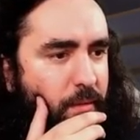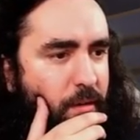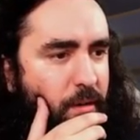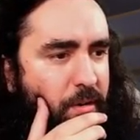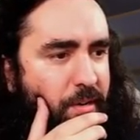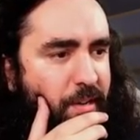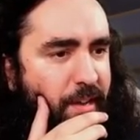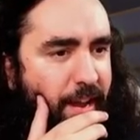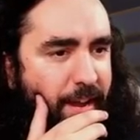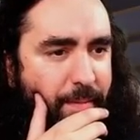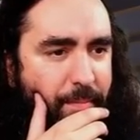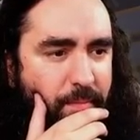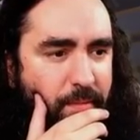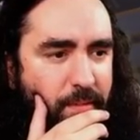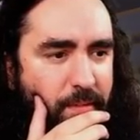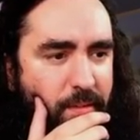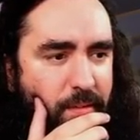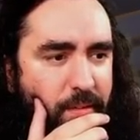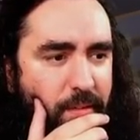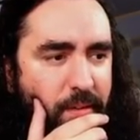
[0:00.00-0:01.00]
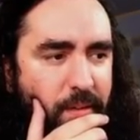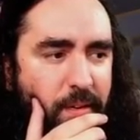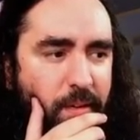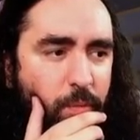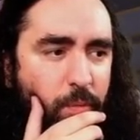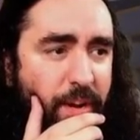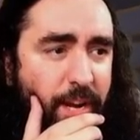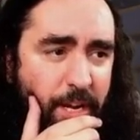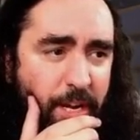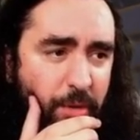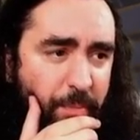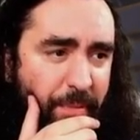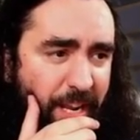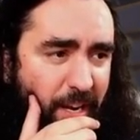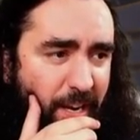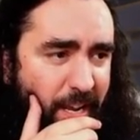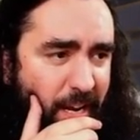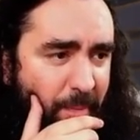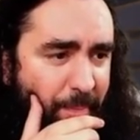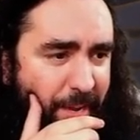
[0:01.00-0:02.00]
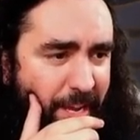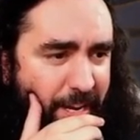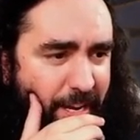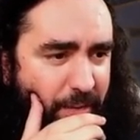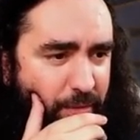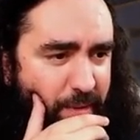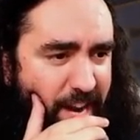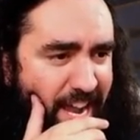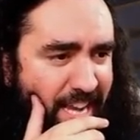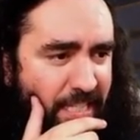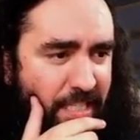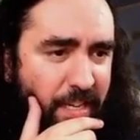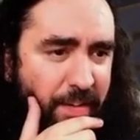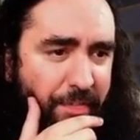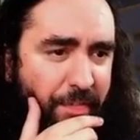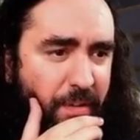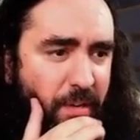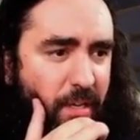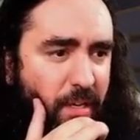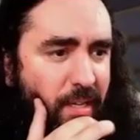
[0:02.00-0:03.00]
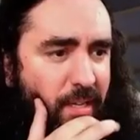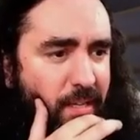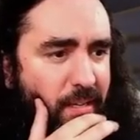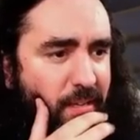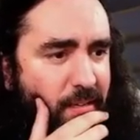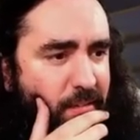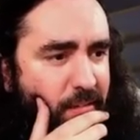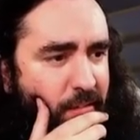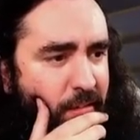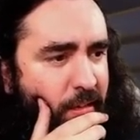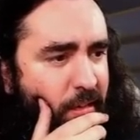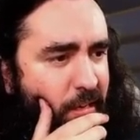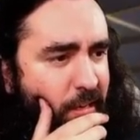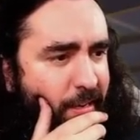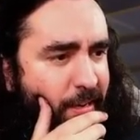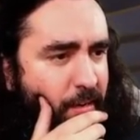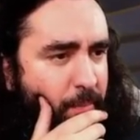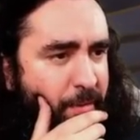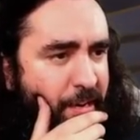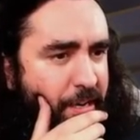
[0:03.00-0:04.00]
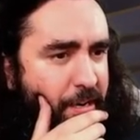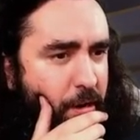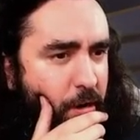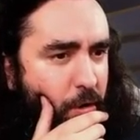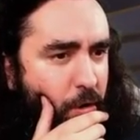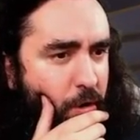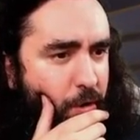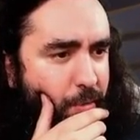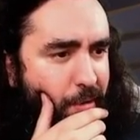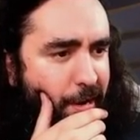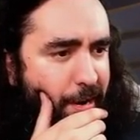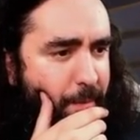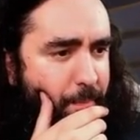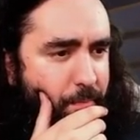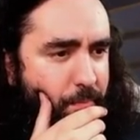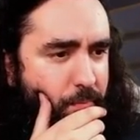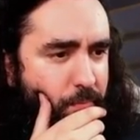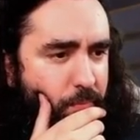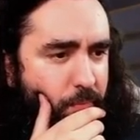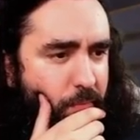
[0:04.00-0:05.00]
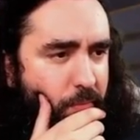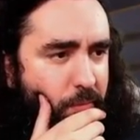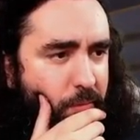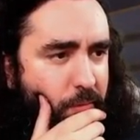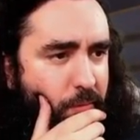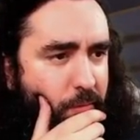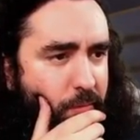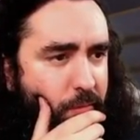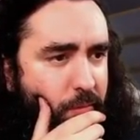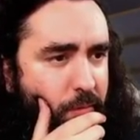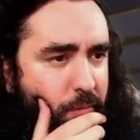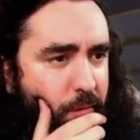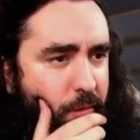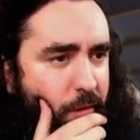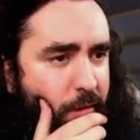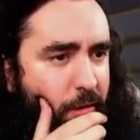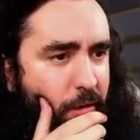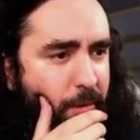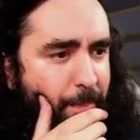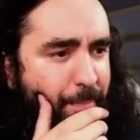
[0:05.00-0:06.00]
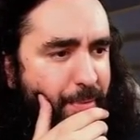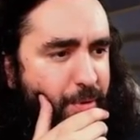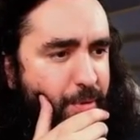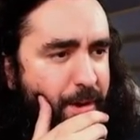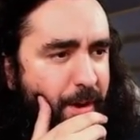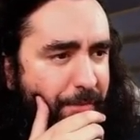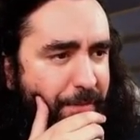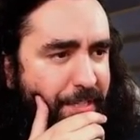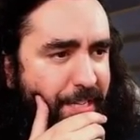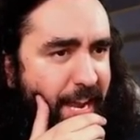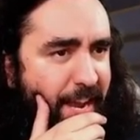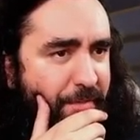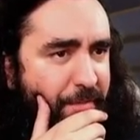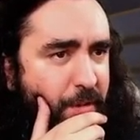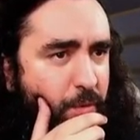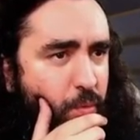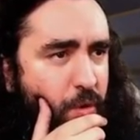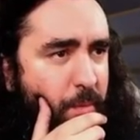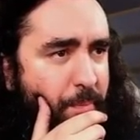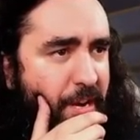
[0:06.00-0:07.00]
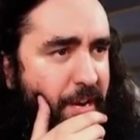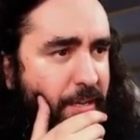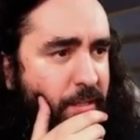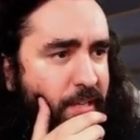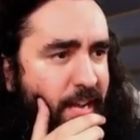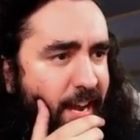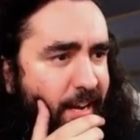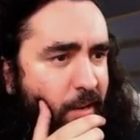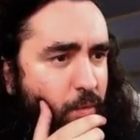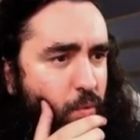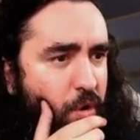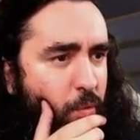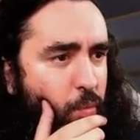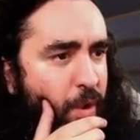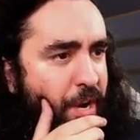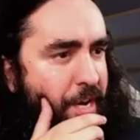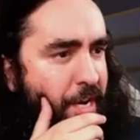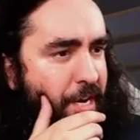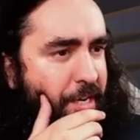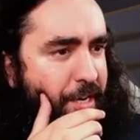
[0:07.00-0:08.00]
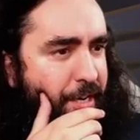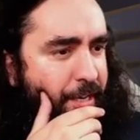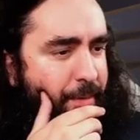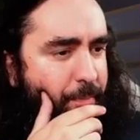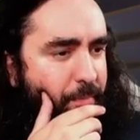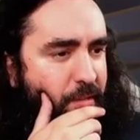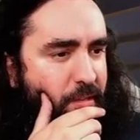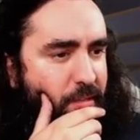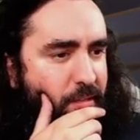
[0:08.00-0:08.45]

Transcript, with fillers: Okay. We need to be a little bit aggressive. A little bit, though, only. And our boon of safety will be exactly what we need here.